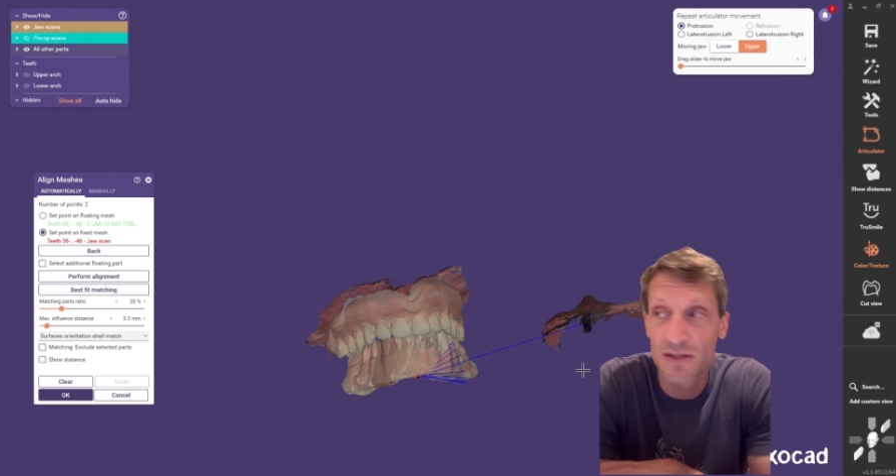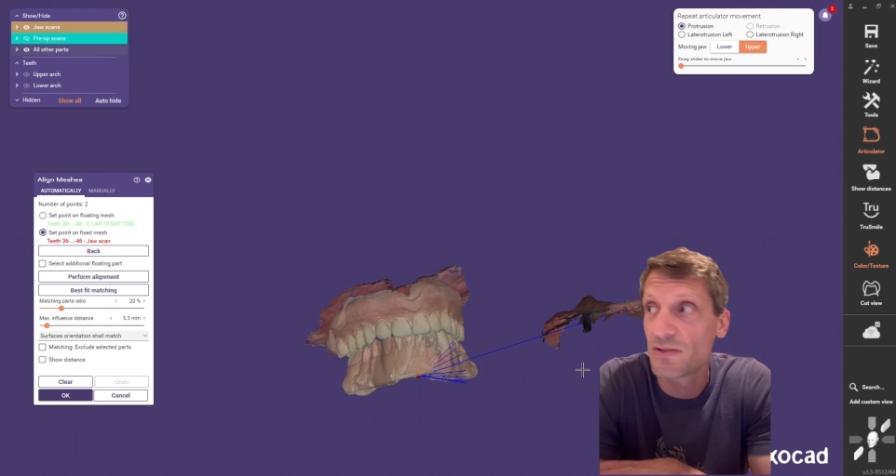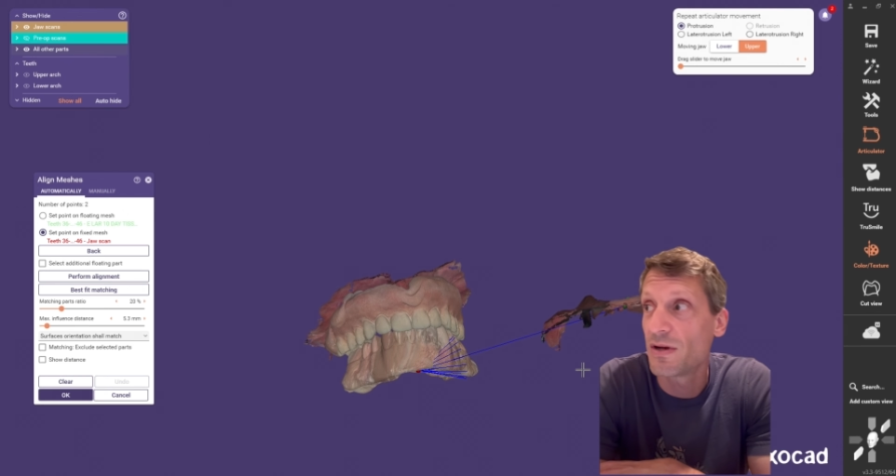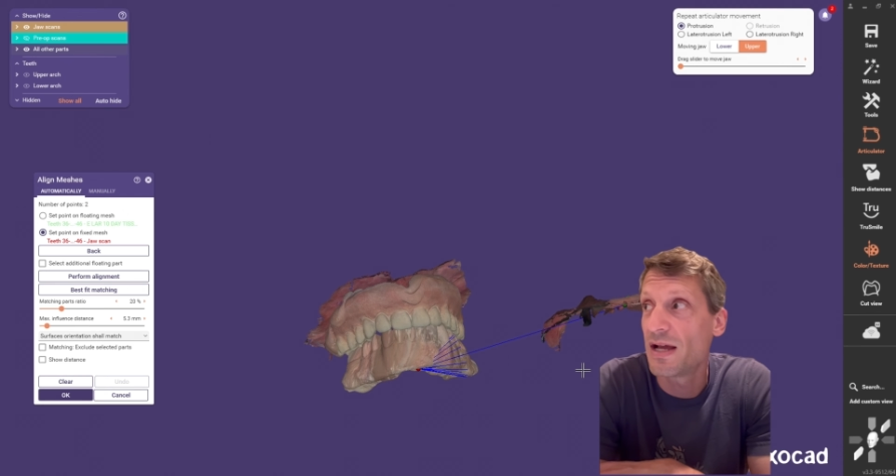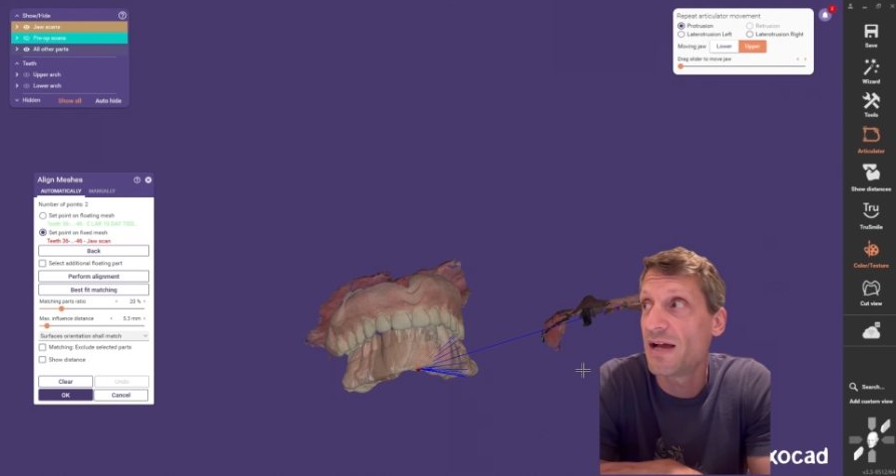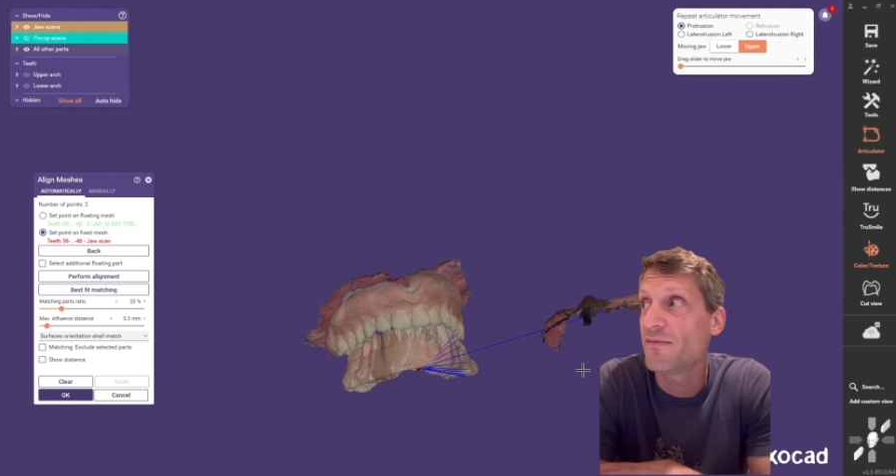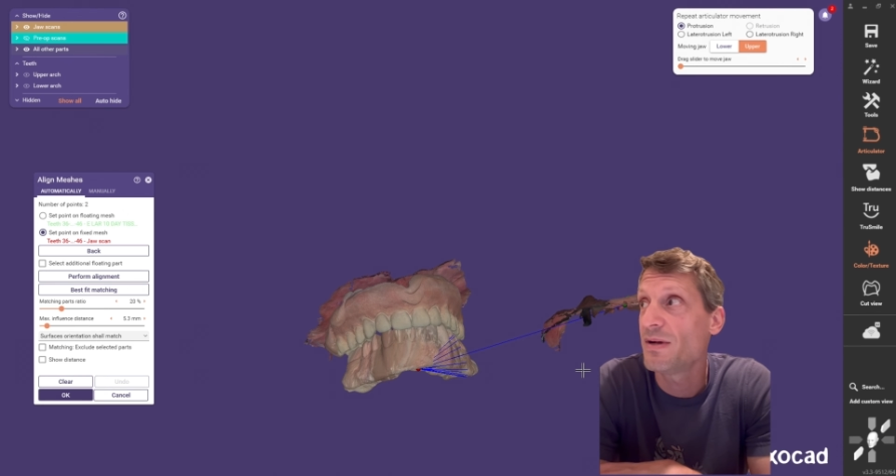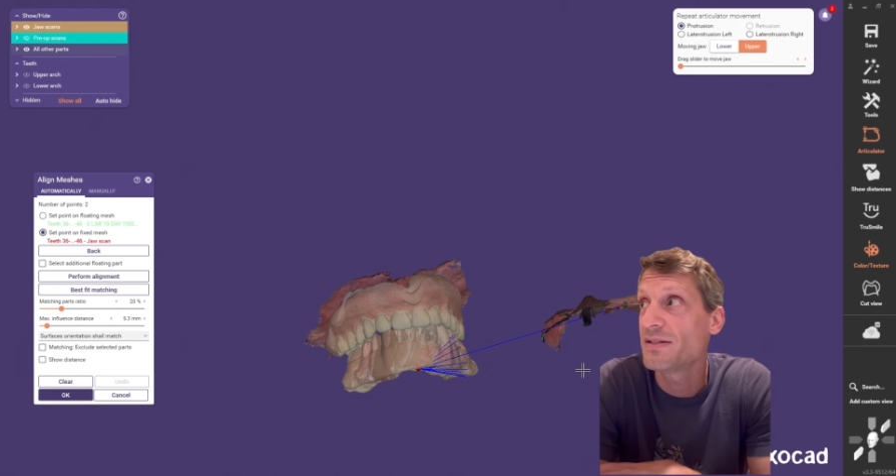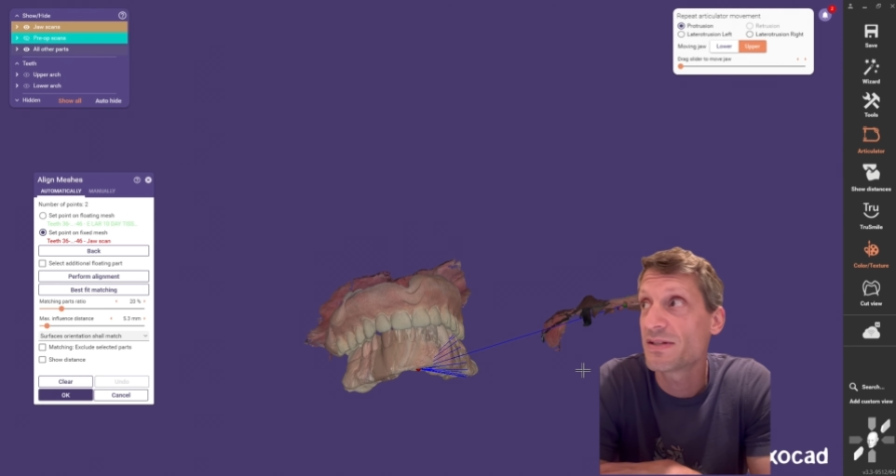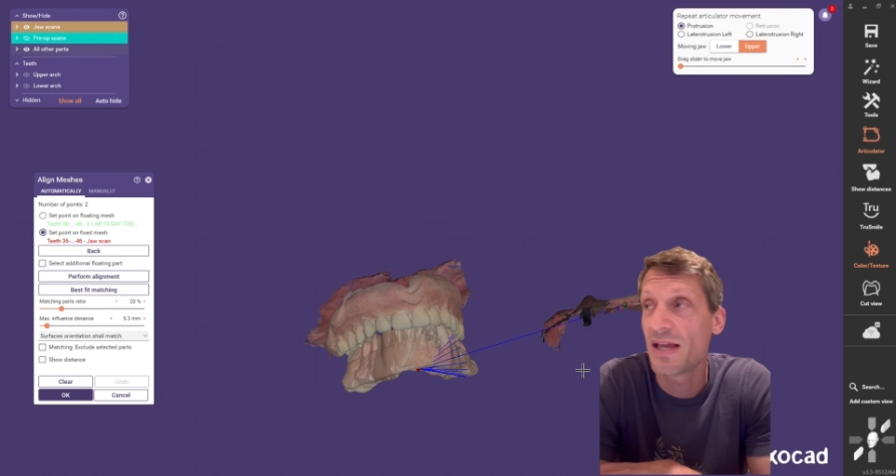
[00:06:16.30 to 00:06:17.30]
So I have
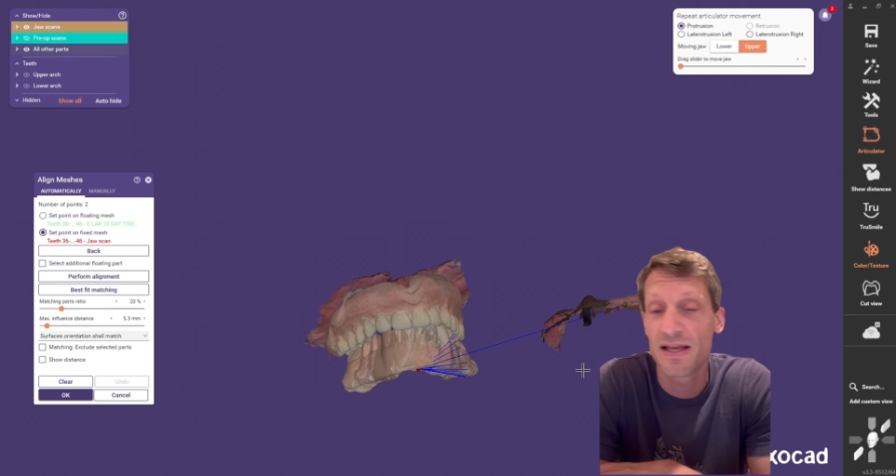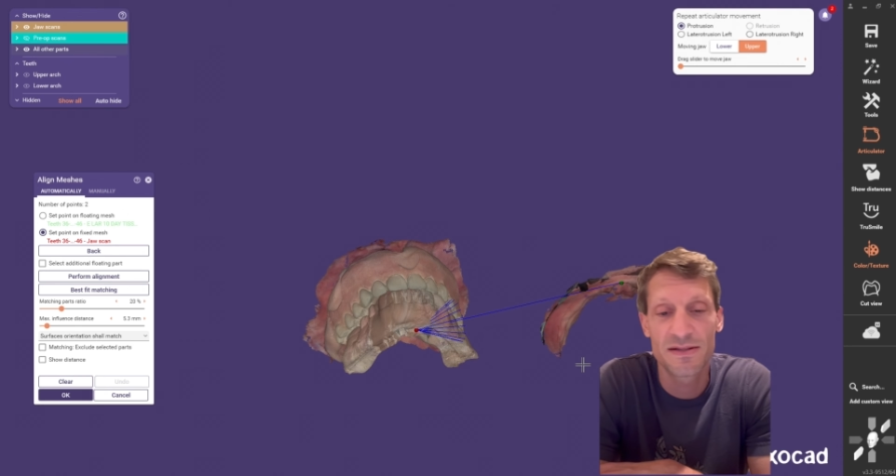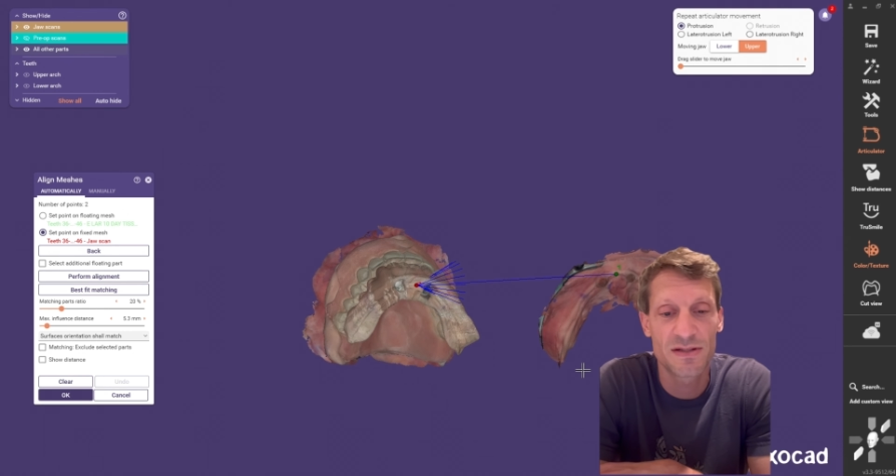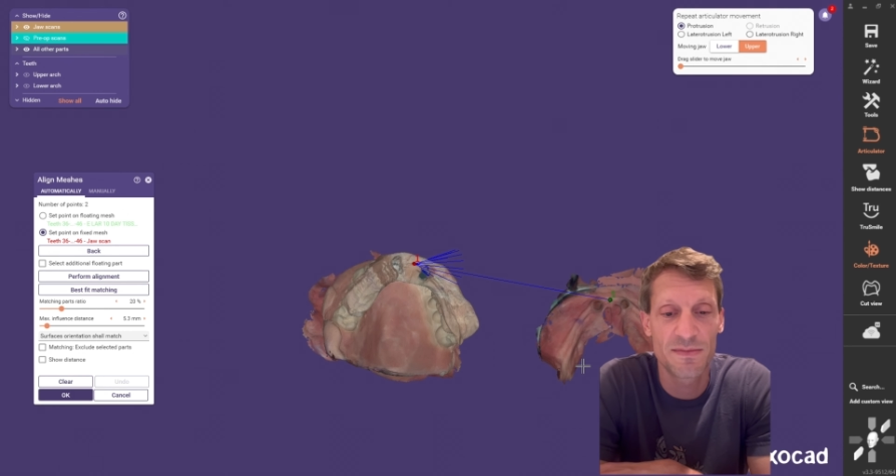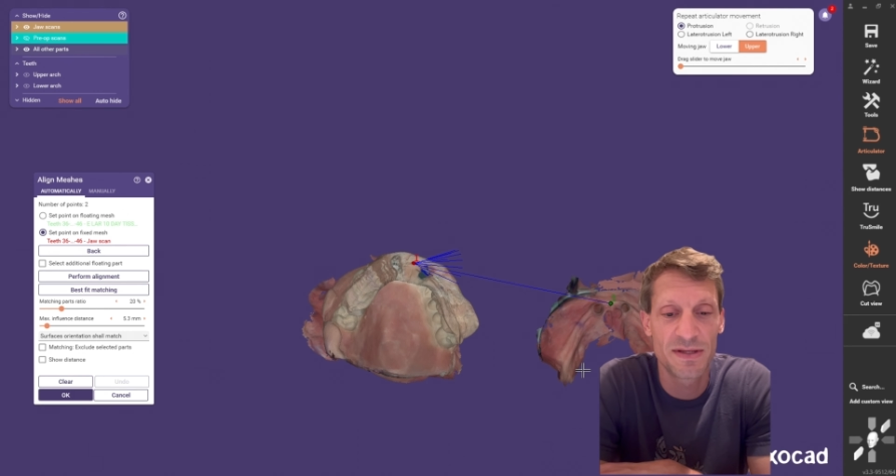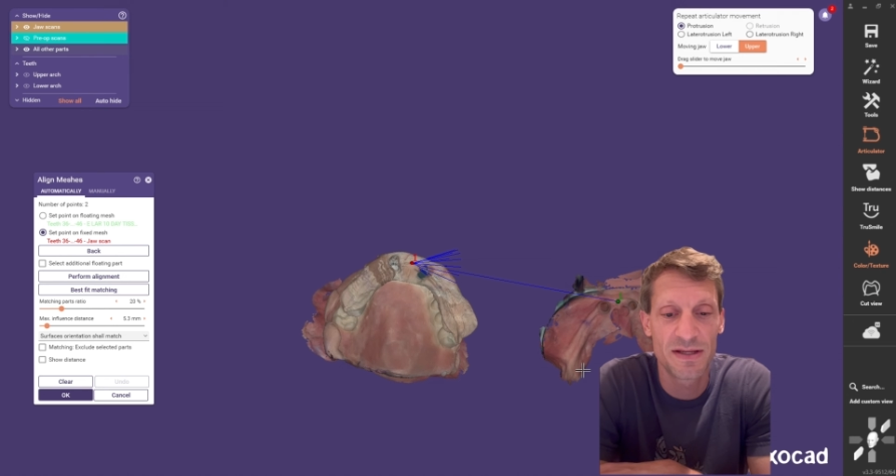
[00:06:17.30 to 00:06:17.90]
my scans coming